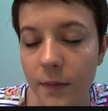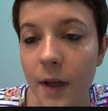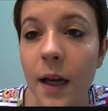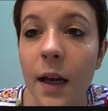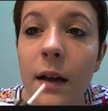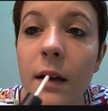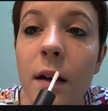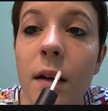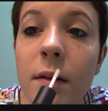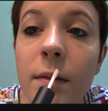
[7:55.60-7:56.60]
And
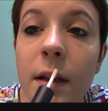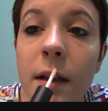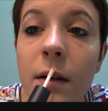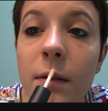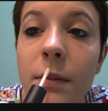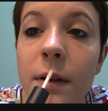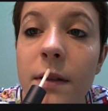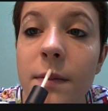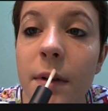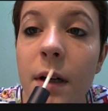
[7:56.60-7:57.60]
on my
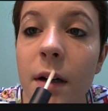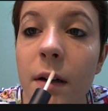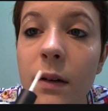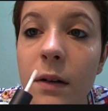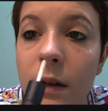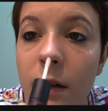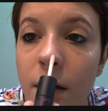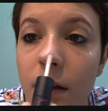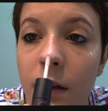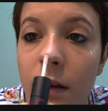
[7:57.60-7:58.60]
Cupid's bow.
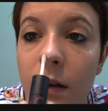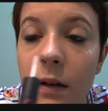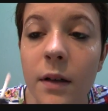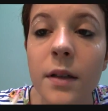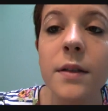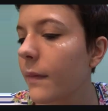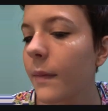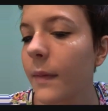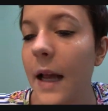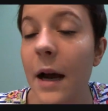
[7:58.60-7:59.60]

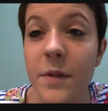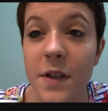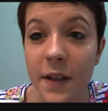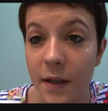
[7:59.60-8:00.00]
Now I'm just